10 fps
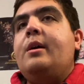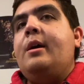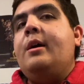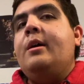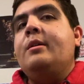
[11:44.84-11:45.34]

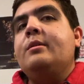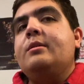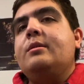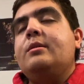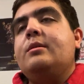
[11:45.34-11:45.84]
And
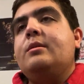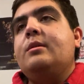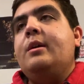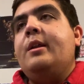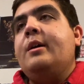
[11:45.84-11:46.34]

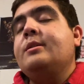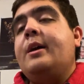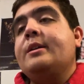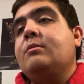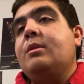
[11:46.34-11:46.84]
it also
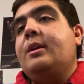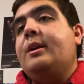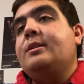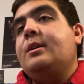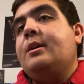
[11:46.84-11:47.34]
hasn't been
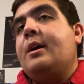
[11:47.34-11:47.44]
easy